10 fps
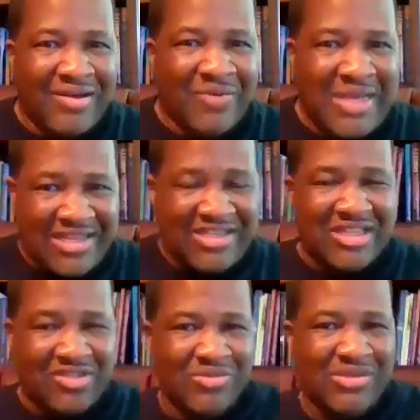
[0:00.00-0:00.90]
We had to
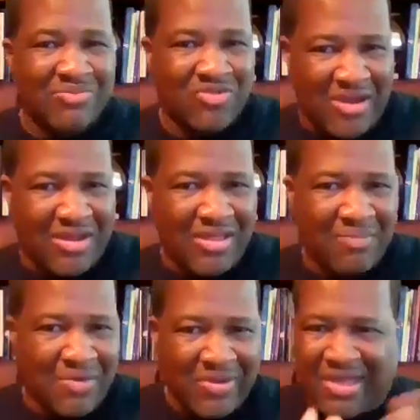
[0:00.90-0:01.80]
sit through some
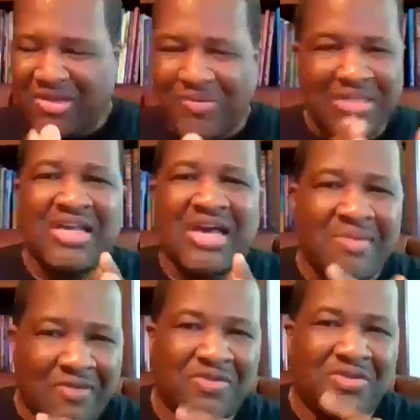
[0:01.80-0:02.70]
training, but we had a great
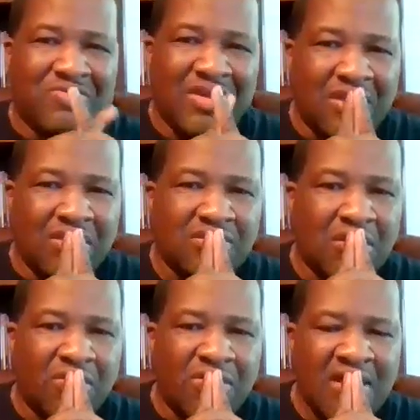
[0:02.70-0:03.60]
time after the training.
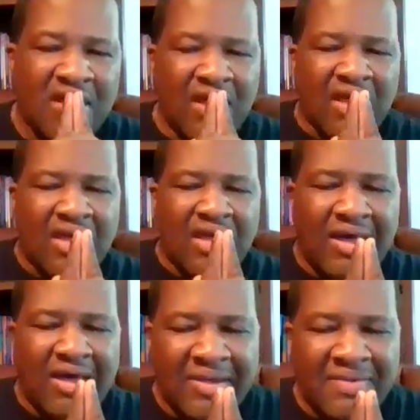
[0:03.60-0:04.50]
So
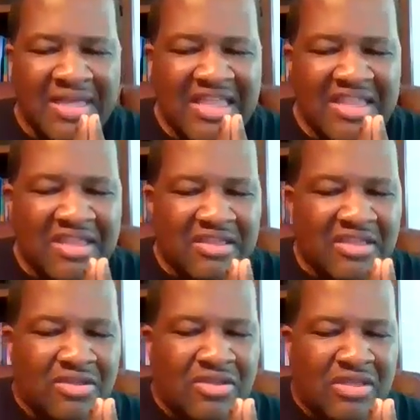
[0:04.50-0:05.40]

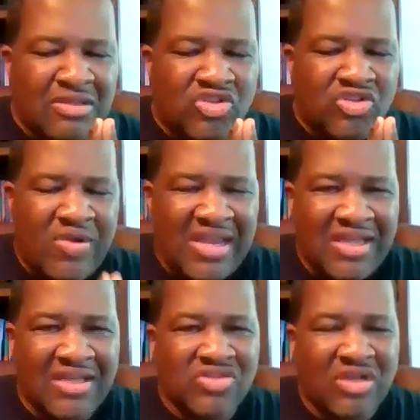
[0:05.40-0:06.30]
the
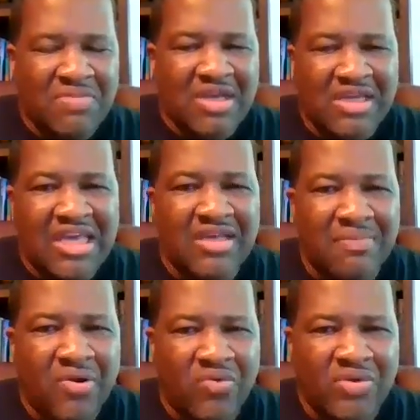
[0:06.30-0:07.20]
training is going to be a key
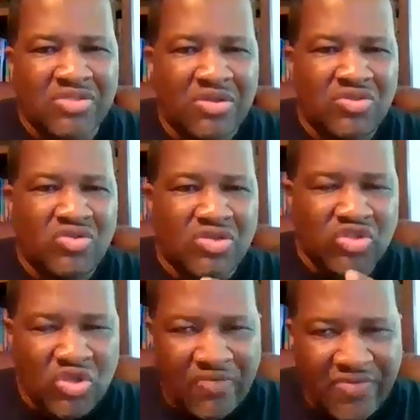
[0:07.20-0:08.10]
component so that you can
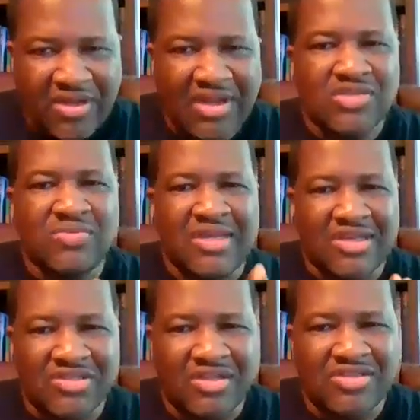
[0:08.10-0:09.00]
serve your clients with
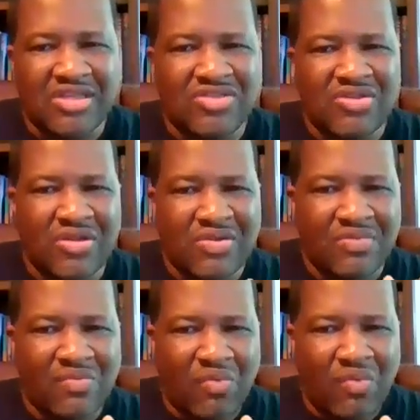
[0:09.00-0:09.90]
excellence. It's going
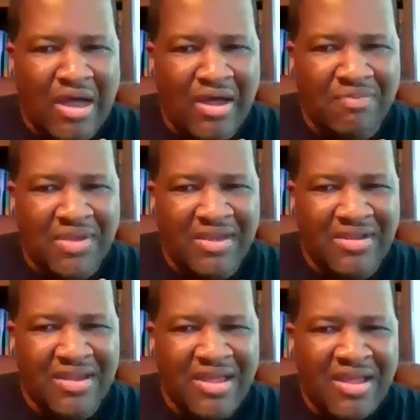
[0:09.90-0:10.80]
to
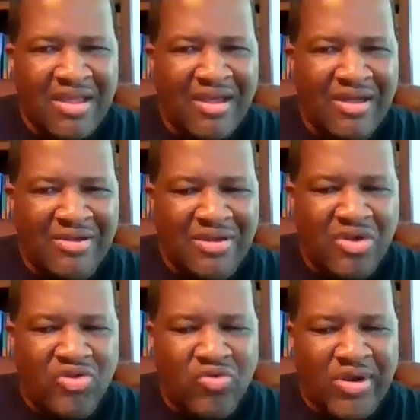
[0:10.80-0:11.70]
be
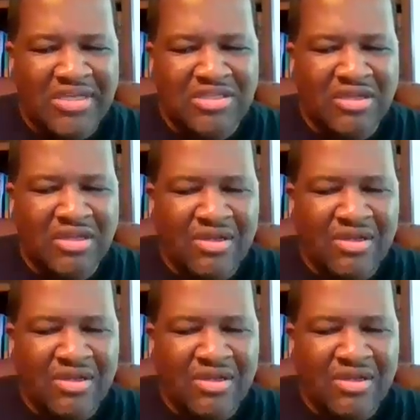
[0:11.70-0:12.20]
a great